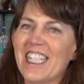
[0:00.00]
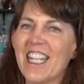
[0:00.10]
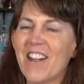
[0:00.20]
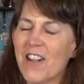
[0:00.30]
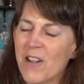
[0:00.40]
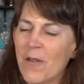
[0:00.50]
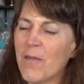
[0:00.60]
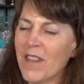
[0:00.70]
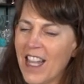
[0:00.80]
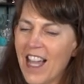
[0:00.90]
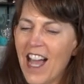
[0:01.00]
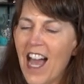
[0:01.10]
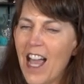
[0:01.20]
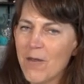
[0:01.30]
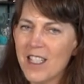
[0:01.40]
So
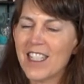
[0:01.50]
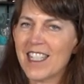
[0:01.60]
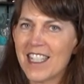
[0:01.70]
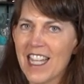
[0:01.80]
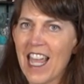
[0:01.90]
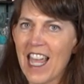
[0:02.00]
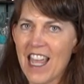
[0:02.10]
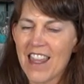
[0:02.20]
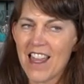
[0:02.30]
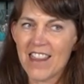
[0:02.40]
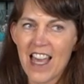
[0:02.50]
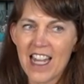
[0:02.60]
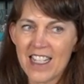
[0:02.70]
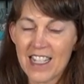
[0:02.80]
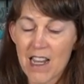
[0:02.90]
I would just say that
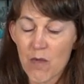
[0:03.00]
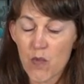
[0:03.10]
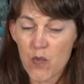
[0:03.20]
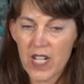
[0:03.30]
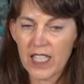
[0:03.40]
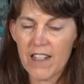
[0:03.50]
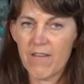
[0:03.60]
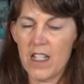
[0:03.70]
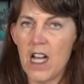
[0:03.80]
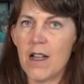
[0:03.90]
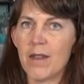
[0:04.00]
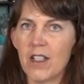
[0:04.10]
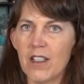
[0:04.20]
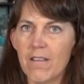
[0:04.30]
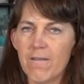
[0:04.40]
that is a really
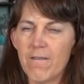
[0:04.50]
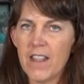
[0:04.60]
phenomenal